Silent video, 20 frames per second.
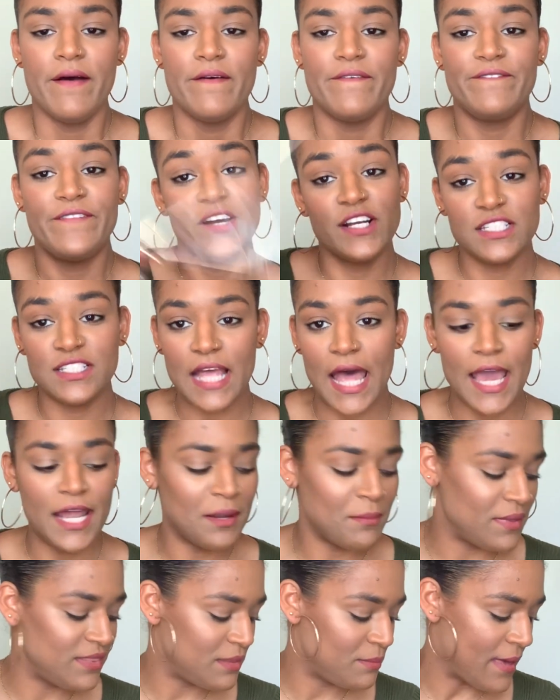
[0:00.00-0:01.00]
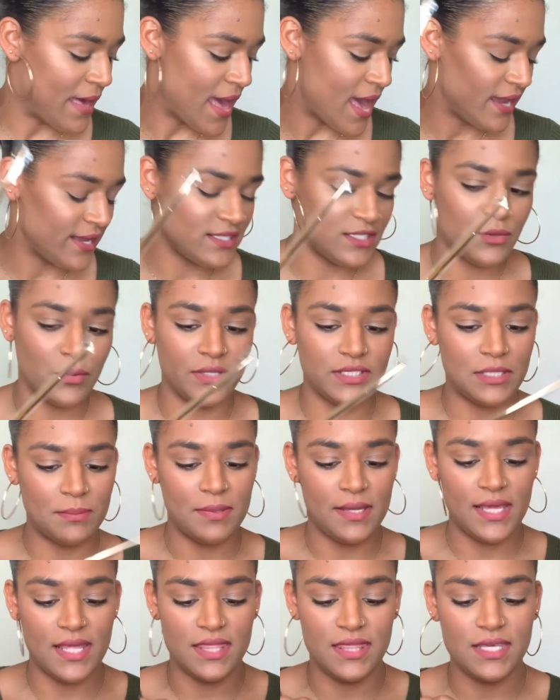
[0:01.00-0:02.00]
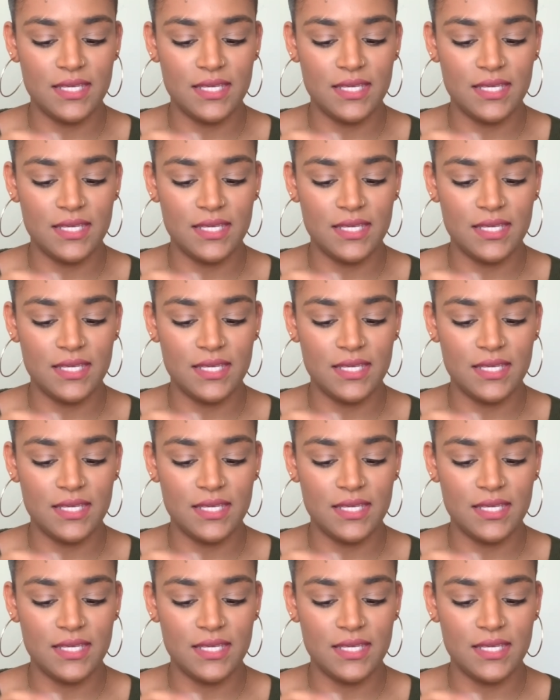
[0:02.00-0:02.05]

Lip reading: First item in the bag is going to be